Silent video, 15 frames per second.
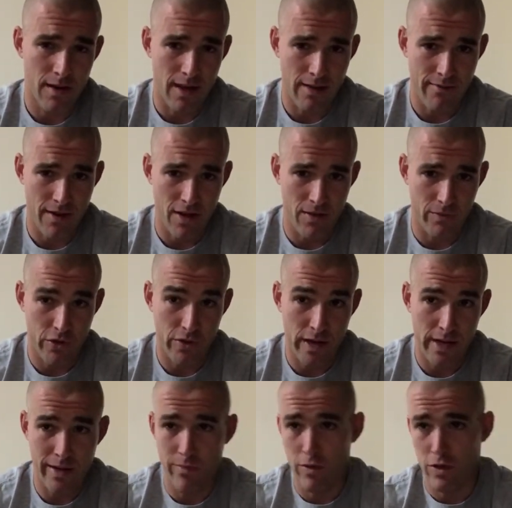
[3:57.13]
high volume
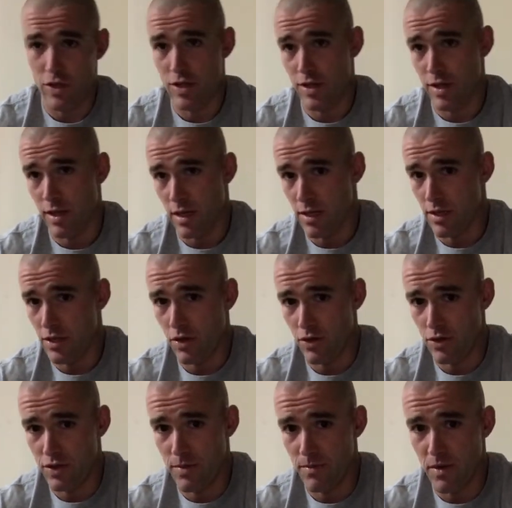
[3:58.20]
training, which uh,
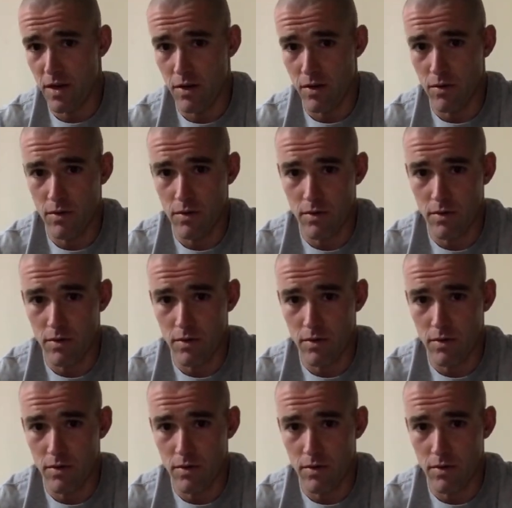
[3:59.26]
starts tomorrow.